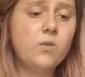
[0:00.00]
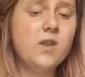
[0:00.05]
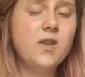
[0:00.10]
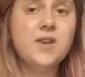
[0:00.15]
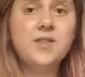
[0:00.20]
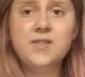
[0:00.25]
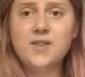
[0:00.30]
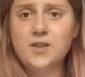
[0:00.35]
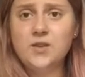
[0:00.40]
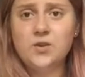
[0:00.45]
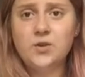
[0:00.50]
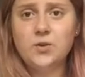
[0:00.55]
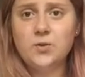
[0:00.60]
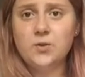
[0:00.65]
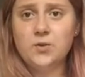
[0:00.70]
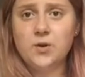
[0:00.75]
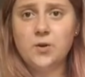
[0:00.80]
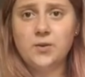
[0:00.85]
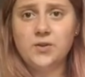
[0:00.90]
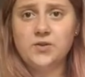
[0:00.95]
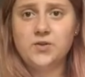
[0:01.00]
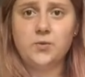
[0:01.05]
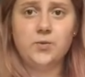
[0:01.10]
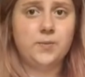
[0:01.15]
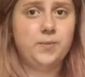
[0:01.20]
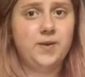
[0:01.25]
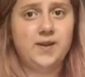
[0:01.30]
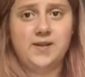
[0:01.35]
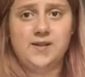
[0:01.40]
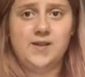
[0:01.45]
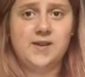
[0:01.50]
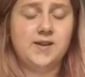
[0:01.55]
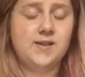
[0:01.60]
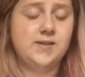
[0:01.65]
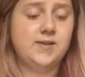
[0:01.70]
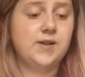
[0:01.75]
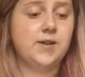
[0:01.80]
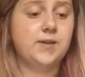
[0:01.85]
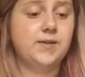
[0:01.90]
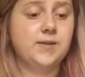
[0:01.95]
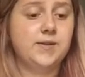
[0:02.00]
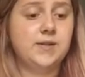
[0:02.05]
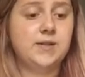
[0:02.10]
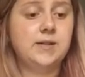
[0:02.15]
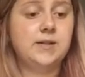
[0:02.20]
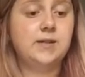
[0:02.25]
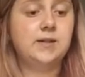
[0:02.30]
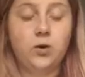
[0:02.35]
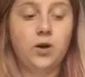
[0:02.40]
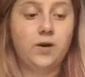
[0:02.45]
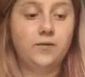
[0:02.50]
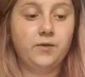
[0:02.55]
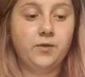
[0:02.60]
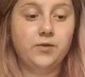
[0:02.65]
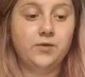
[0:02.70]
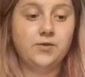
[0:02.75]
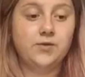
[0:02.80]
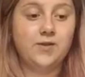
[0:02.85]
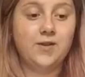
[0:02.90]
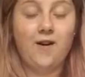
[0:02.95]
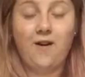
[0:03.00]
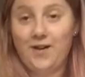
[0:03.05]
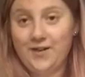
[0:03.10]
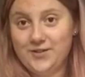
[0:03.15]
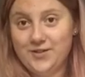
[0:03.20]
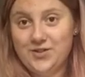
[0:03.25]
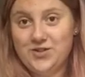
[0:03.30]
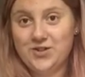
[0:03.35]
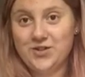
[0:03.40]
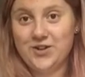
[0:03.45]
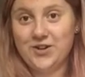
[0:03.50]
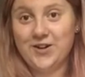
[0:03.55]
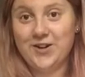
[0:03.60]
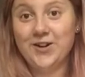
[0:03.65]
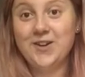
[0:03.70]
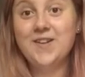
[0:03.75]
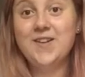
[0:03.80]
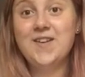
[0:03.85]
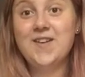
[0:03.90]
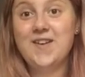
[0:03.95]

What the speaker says: And then you're going to repeat this until you have used all the sugar,